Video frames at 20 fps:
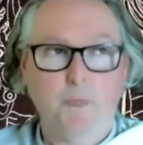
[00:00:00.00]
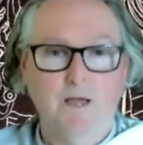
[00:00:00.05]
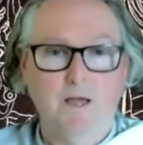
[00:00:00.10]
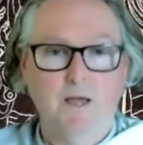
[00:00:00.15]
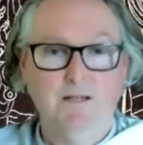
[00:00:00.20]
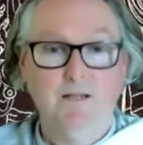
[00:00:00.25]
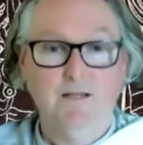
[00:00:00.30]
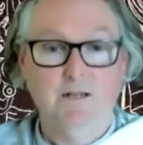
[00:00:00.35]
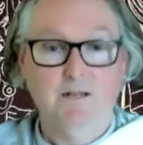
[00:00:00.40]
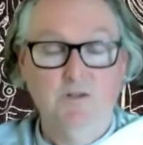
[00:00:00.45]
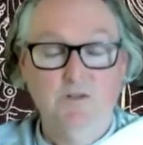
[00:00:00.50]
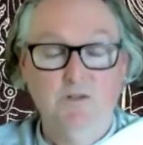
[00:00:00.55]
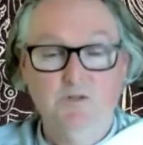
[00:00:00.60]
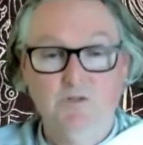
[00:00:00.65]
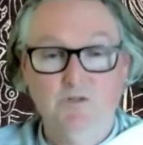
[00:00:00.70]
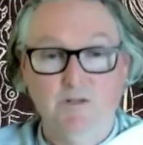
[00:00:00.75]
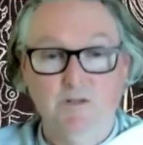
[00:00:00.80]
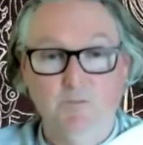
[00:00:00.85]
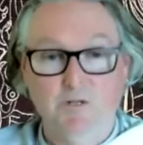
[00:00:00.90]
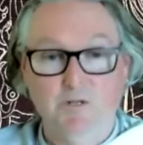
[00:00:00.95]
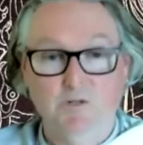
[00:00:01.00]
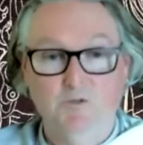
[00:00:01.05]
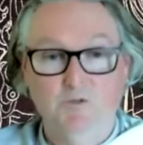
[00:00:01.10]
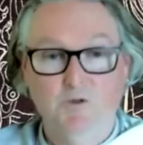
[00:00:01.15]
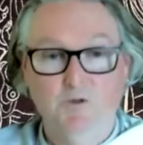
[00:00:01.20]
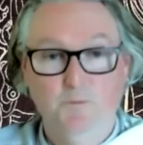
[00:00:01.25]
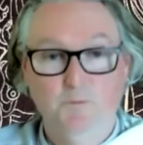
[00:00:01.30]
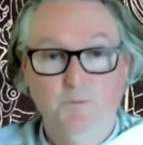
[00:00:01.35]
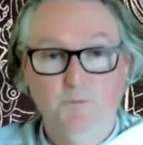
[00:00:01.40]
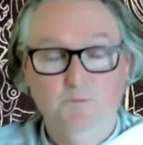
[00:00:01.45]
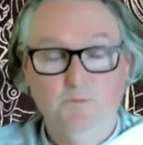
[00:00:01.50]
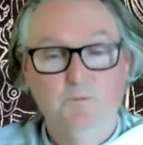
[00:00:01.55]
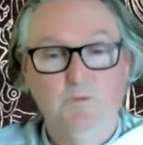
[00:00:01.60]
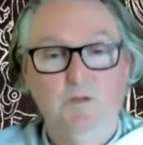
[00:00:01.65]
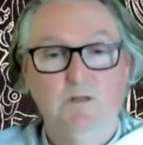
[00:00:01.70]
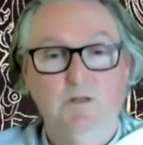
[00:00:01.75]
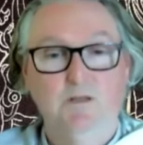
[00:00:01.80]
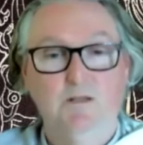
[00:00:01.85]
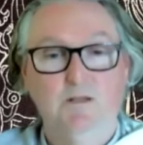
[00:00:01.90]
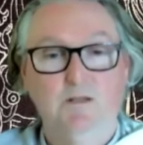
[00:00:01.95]
And then eventually we can drop
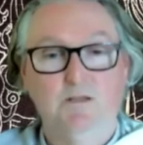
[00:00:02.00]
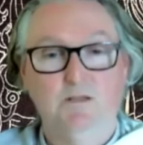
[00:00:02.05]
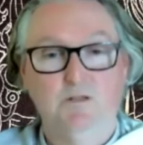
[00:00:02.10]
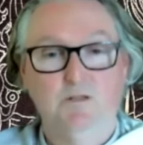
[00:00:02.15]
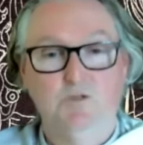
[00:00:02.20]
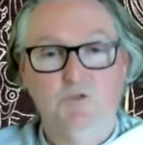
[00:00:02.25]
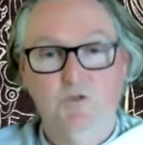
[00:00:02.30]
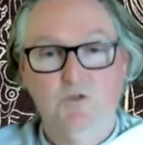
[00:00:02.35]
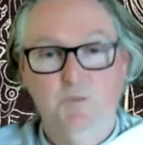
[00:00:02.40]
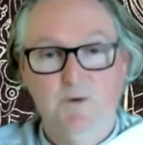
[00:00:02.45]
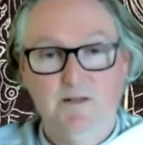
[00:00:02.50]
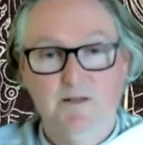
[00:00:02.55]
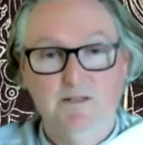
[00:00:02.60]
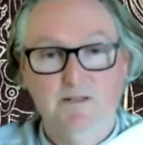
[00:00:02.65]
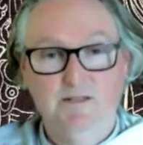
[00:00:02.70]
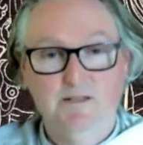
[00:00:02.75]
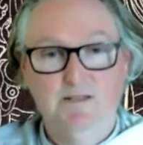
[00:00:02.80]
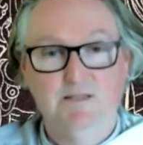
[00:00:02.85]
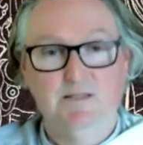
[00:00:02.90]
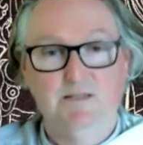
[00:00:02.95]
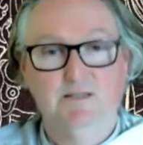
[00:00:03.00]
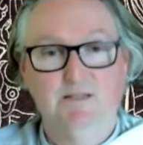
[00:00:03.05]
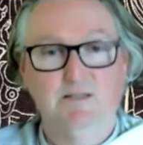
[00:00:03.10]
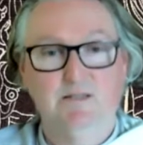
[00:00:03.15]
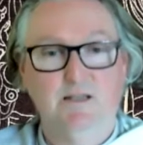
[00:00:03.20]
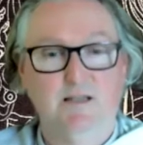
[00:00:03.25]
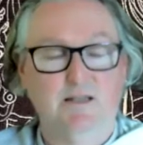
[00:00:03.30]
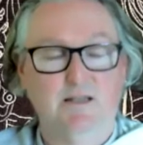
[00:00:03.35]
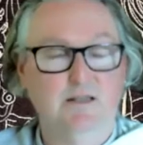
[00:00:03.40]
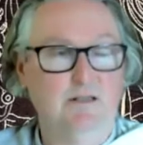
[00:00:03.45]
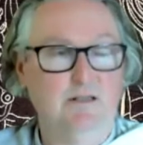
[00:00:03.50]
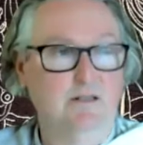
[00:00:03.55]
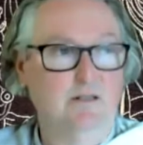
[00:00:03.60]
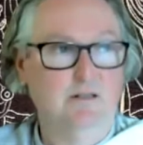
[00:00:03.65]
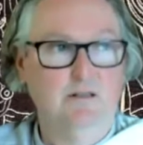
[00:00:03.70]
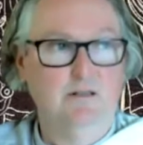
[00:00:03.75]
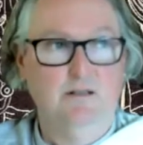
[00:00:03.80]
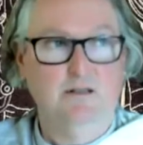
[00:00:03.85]
the joy practice, and